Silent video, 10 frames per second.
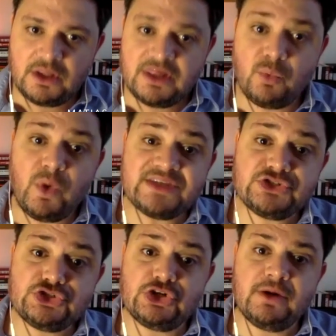the West
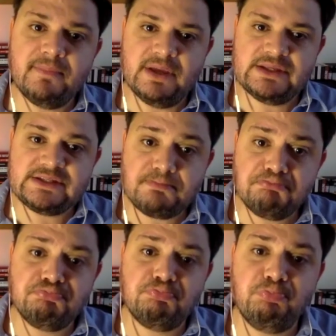Germans
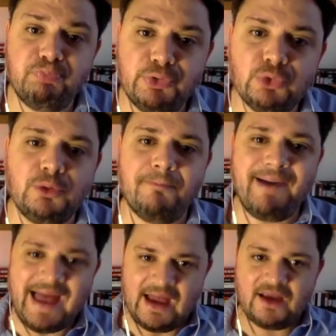pull
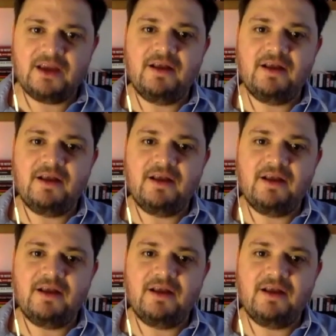back